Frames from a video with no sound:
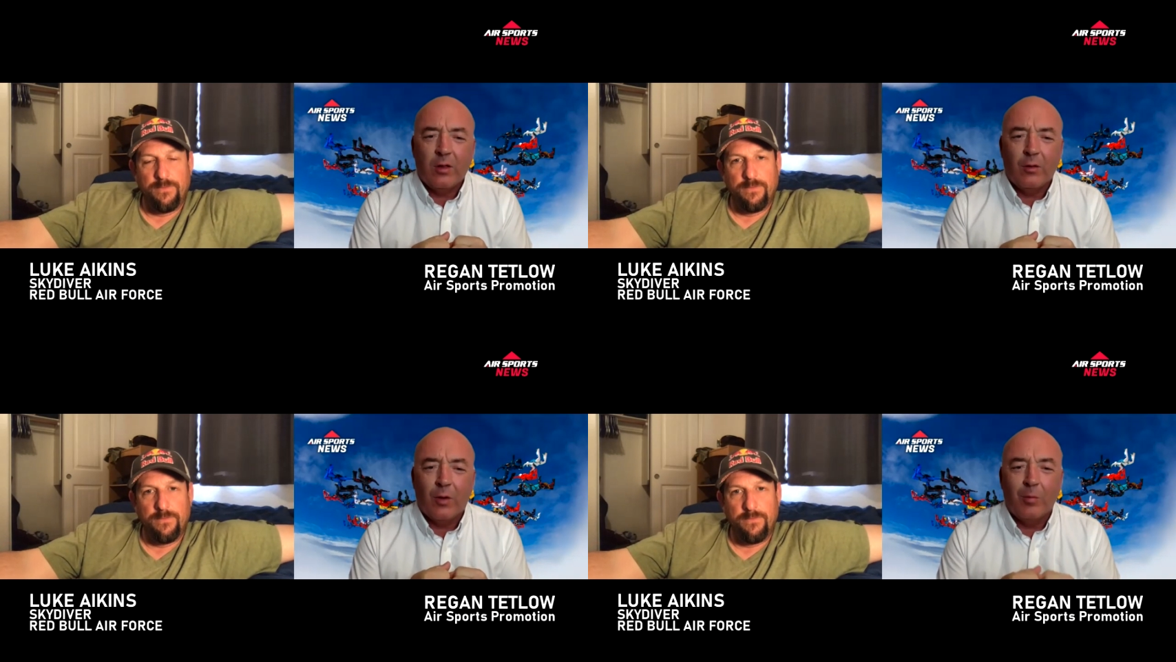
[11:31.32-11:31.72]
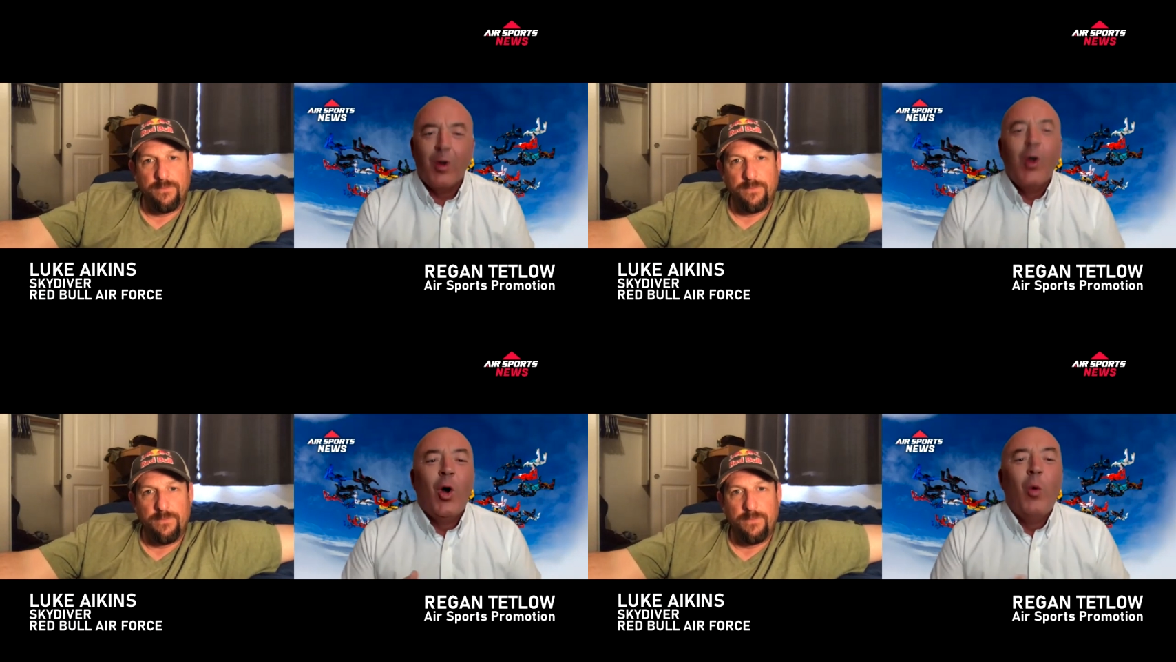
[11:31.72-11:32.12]
Speaker 1: in the room.
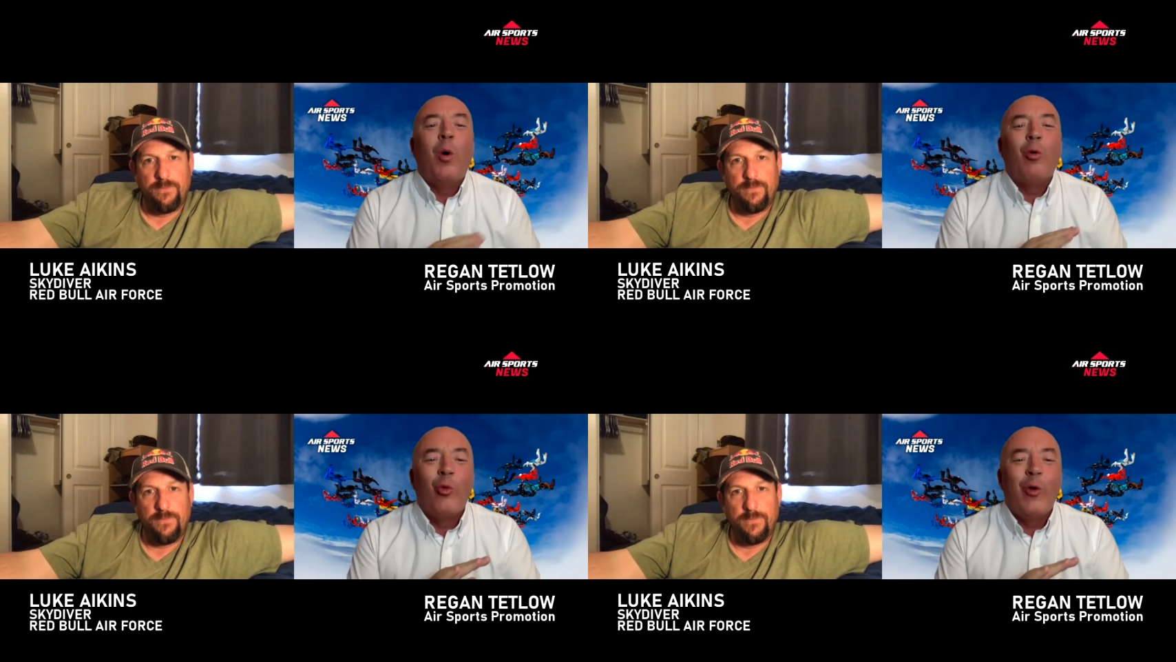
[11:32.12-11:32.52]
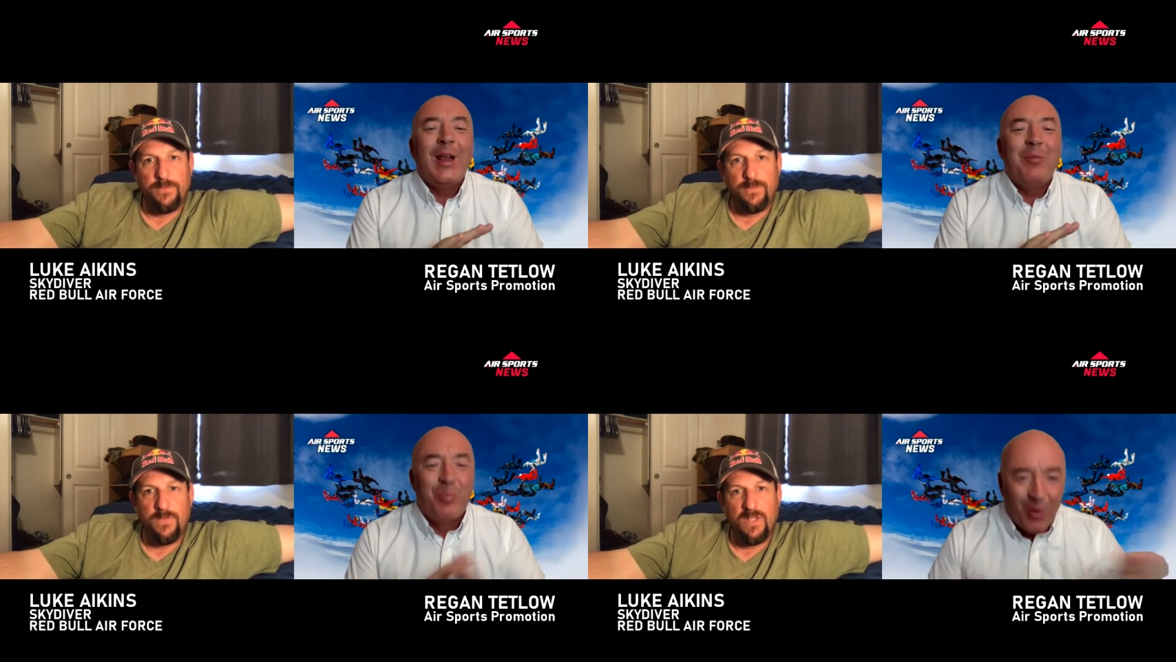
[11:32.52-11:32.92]
And what
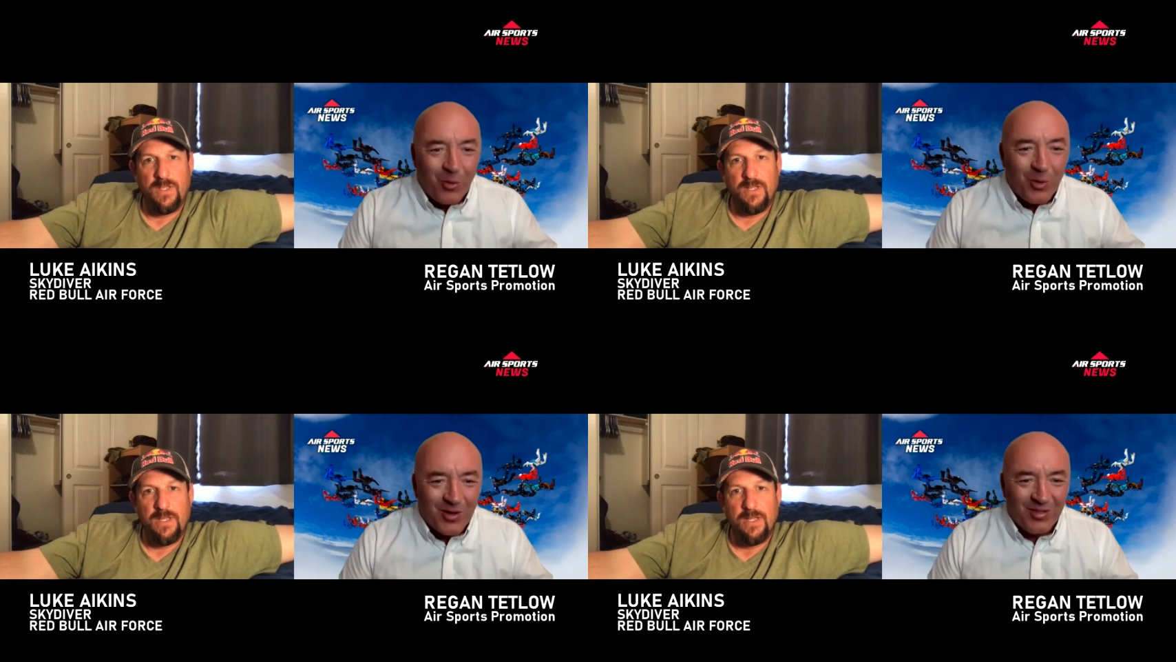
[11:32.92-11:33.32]
really broke